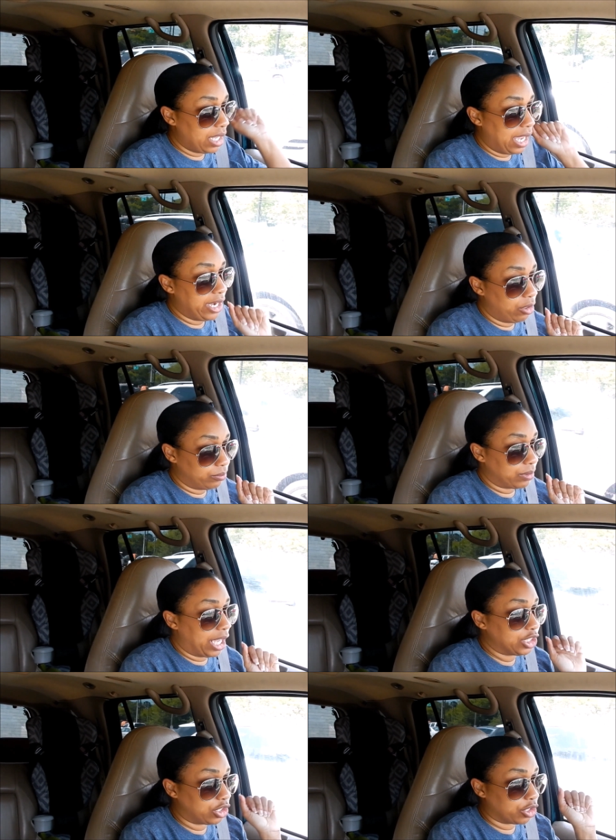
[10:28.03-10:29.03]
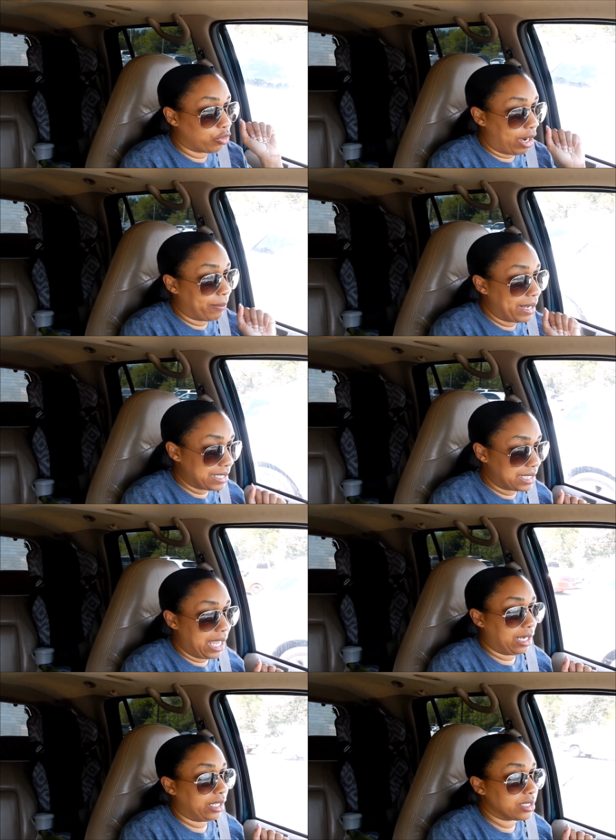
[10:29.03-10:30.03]
I know, I should have grabbed a
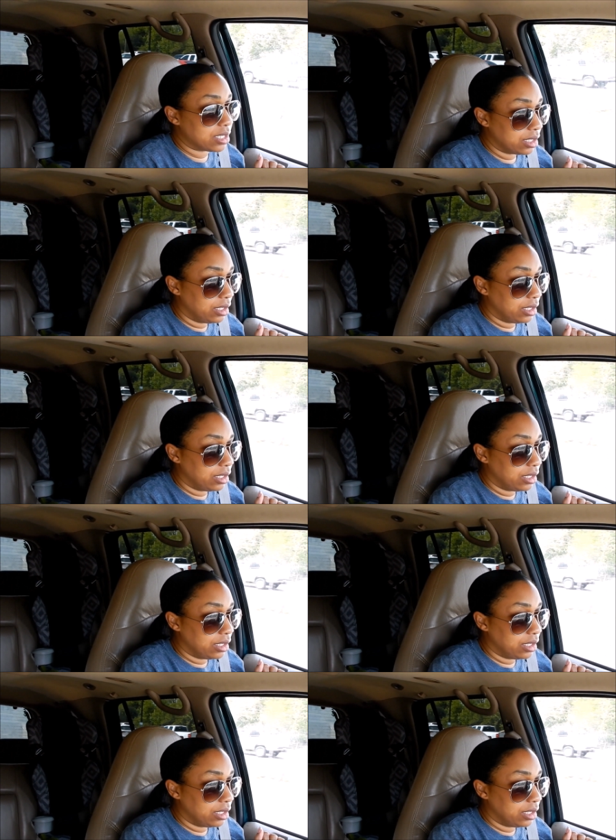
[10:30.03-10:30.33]
salad